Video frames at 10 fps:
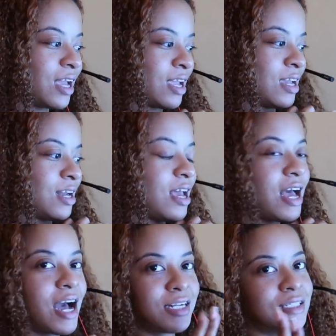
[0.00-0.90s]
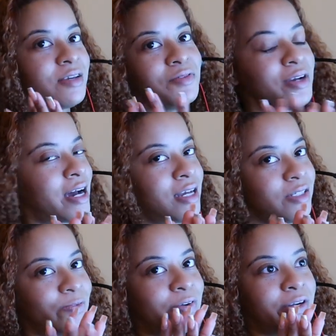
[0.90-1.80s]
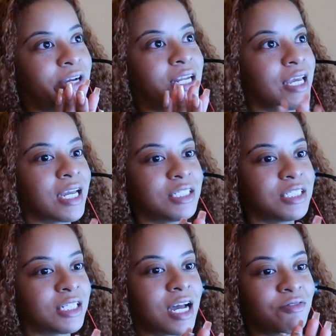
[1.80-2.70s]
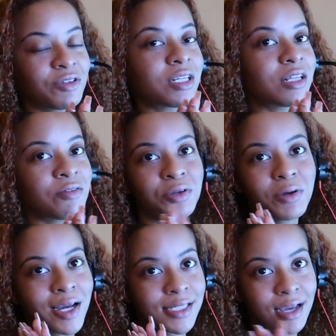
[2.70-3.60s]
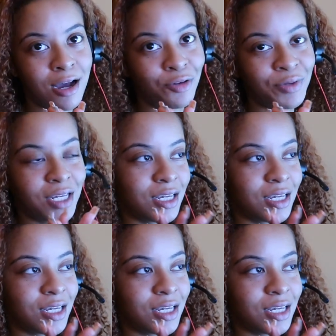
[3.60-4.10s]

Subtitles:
And I just love you guys for engaging. I really love when you guys comment.